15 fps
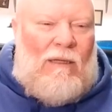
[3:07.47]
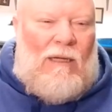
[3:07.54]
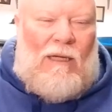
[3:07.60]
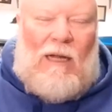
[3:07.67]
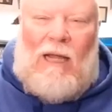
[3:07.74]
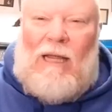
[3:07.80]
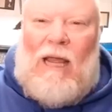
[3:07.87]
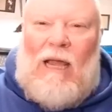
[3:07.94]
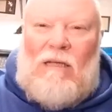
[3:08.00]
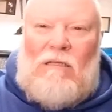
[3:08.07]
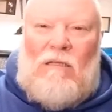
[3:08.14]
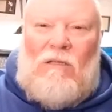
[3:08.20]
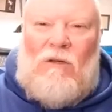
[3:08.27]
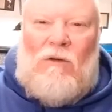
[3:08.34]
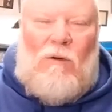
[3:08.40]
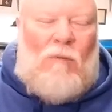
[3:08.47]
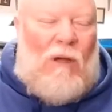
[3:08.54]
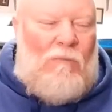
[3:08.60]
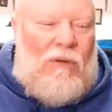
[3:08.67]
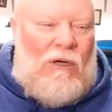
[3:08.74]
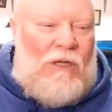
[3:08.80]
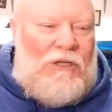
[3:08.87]
And I casted to them. I
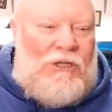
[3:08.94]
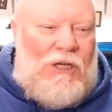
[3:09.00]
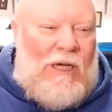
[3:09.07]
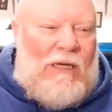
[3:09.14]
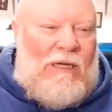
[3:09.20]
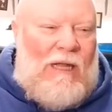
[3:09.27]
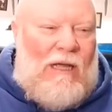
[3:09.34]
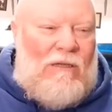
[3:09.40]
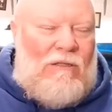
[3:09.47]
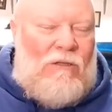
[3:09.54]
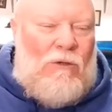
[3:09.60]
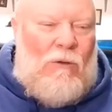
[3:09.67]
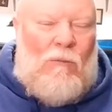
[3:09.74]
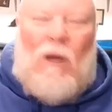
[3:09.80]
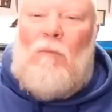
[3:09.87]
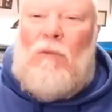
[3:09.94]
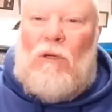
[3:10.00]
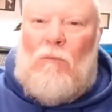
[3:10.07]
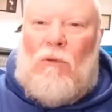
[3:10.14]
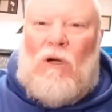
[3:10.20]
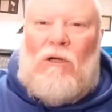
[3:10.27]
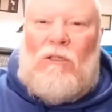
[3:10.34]
put a jig down to them. I put a
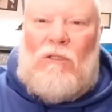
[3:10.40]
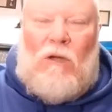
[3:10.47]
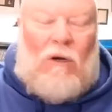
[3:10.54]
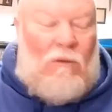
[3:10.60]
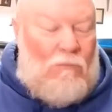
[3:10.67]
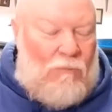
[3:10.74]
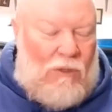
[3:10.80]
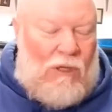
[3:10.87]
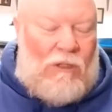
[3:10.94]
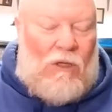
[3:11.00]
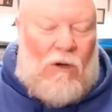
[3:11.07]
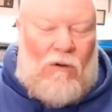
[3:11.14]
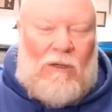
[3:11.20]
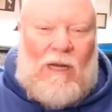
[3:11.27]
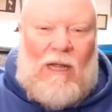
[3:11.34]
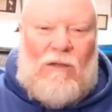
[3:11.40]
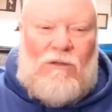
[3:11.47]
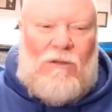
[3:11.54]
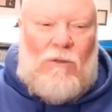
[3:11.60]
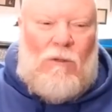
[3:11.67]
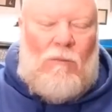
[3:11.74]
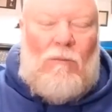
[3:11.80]
brush, brush hog down
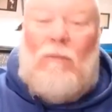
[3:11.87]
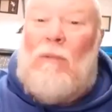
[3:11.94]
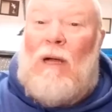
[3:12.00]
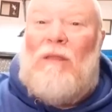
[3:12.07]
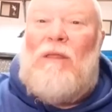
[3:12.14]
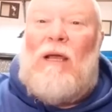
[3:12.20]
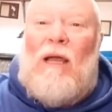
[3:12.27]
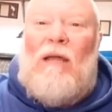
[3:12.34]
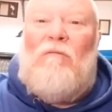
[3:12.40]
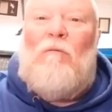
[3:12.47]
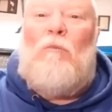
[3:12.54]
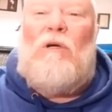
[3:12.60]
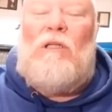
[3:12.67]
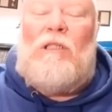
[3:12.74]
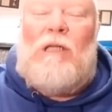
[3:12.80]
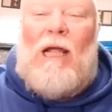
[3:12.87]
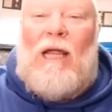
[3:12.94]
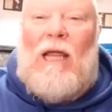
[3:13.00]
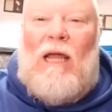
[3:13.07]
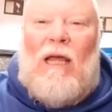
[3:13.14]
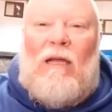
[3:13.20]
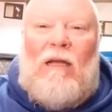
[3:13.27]
to them. I think I even put a
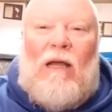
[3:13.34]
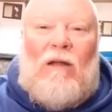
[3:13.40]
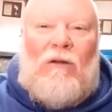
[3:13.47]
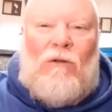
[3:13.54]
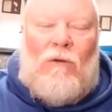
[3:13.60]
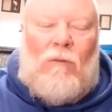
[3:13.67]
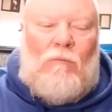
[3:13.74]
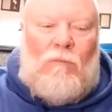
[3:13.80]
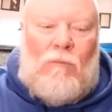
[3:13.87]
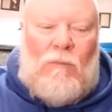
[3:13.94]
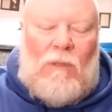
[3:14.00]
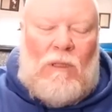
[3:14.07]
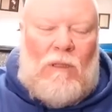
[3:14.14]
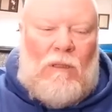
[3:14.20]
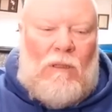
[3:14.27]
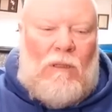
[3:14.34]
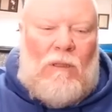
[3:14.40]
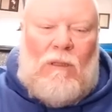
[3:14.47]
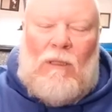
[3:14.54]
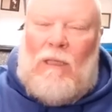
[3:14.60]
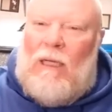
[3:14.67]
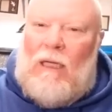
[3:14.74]
shaky head down to them.
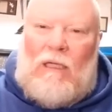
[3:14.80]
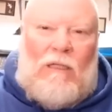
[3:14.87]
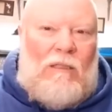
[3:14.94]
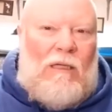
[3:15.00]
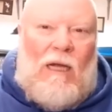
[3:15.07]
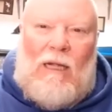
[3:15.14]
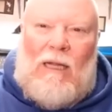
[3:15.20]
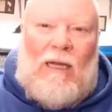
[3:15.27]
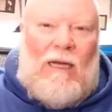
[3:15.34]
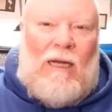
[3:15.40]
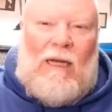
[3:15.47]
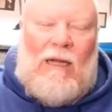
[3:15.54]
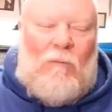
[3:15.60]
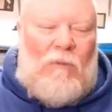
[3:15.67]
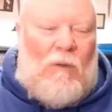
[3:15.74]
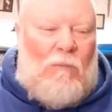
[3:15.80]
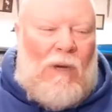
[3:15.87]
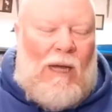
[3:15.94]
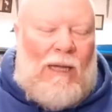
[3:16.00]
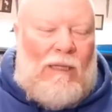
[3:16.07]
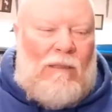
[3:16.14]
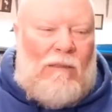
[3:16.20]
I could not get any of them to
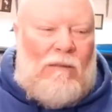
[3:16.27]
bite.